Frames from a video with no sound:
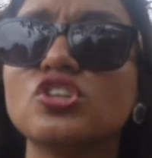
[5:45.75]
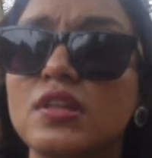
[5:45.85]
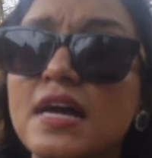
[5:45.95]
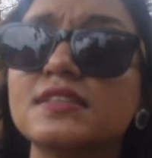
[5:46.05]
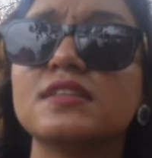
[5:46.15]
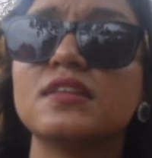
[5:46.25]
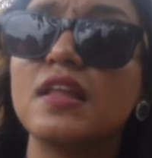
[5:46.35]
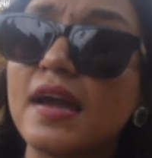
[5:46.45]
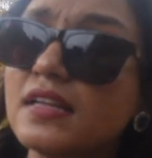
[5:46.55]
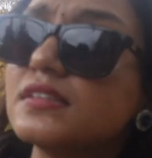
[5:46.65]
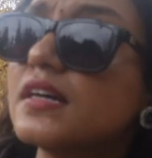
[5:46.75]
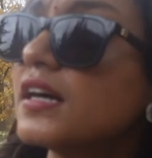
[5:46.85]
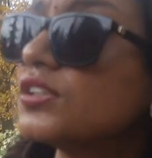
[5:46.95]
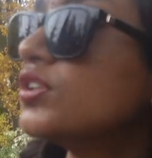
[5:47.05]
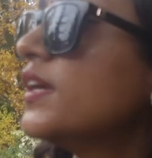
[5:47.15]
less light
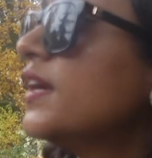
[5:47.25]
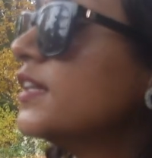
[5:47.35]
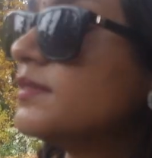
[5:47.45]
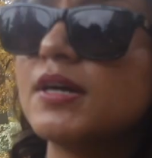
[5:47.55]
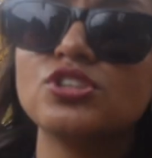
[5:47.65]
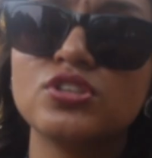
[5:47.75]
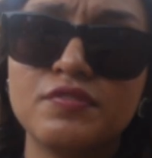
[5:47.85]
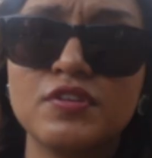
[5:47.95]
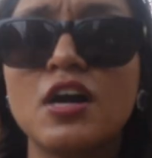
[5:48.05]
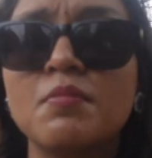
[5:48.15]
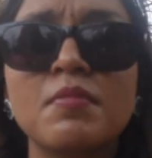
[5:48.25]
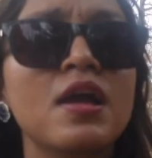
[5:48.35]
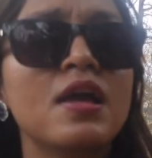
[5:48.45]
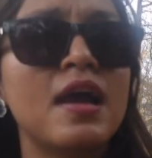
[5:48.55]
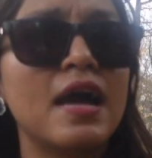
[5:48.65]
actually, especially if you come
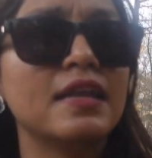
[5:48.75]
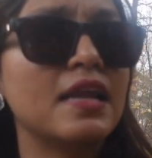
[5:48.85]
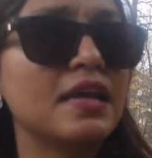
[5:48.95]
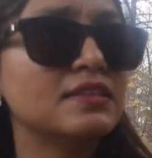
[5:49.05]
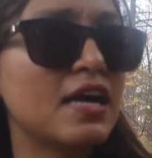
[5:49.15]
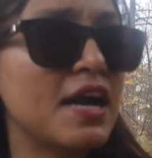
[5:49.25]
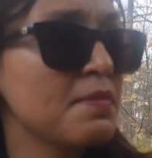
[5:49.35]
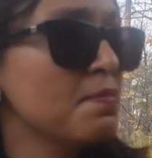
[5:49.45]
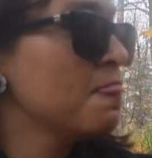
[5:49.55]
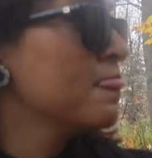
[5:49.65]
at nighttime.